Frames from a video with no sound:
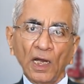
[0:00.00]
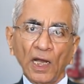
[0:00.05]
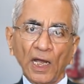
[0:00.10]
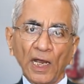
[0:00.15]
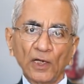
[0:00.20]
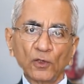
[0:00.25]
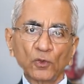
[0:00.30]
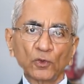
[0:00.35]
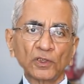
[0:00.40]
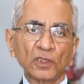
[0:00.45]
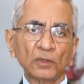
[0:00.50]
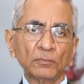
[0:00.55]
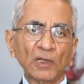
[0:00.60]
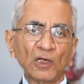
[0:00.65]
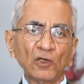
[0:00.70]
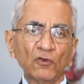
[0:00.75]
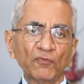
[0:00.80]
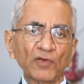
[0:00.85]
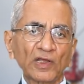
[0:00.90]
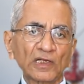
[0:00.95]
hydrogen
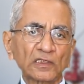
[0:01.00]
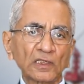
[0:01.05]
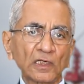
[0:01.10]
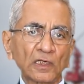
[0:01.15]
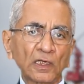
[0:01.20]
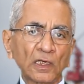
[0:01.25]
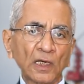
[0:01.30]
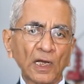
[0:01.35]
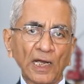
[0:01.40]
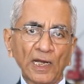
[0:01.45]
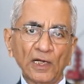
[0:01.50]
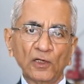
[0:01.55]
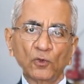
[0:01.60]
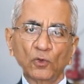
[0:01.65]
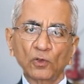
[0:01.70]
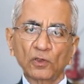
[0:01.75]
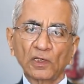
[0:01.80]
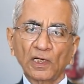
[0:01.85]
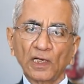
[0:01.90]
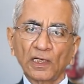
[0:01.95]
manufacturing,
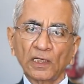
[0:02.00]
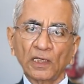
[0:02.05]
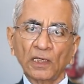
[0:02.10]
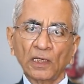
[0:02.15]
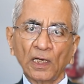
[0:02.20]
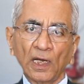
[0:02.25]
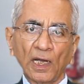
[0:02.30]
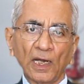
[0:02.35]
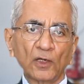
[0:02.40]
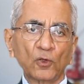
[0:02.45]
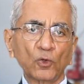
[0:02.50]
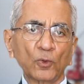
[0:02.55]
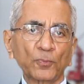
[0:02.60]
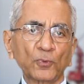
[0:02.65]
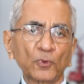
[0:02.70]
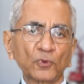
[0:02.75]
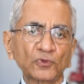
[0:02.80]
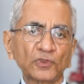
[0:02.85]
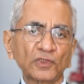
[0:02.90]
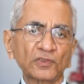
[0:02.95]
hydrocracking,
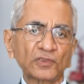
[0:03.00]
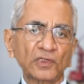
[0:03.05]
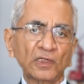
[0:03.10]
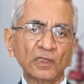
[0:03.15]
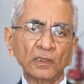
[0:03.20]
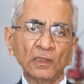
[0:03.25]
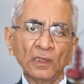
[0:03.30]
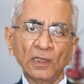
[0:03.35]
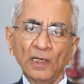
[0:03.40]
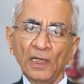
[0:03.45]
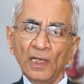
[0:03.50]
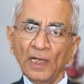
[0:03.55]
hydroprocessing,